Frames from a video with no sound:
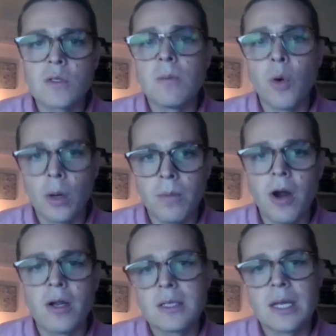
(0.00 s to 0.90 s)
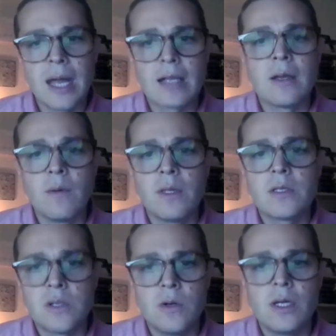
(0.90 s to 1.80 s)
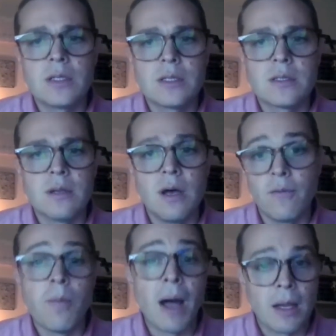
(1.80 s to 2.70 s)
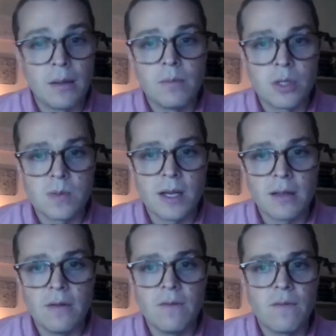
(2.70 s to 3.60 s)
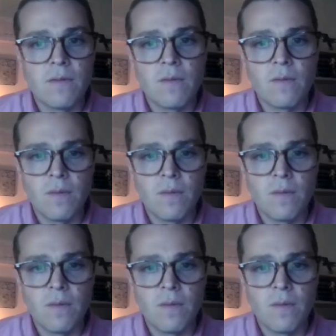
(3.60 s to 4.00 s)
The most important part is connecting with the students, from my perspective.